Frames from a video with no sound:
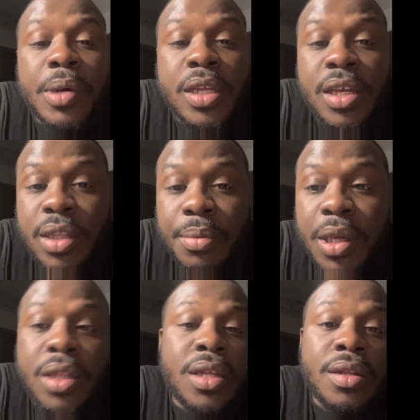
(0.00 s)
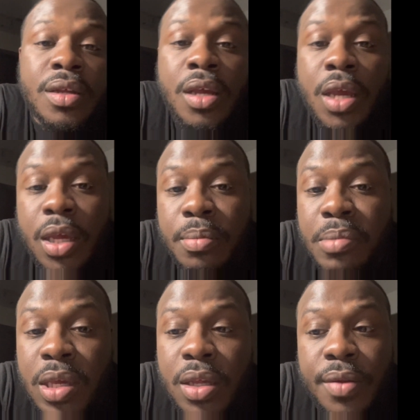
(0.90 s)
But he ended up getting it
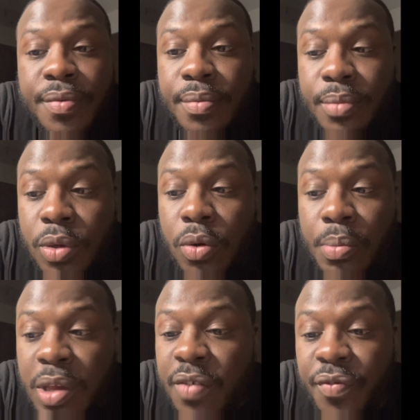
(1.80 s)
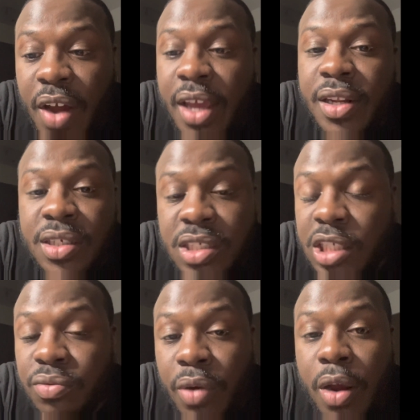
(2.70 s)
in mid-fight in the
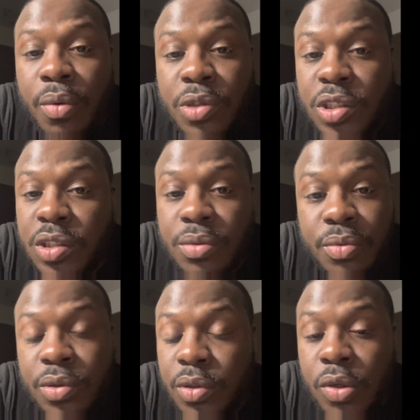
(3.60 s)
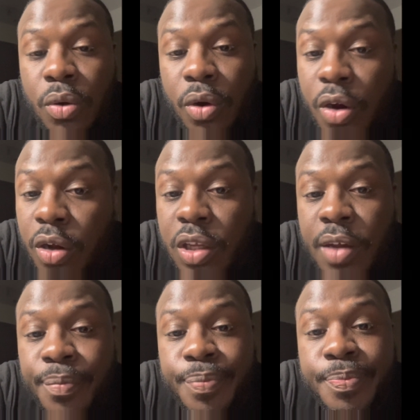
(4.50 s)
6th round, which is, early,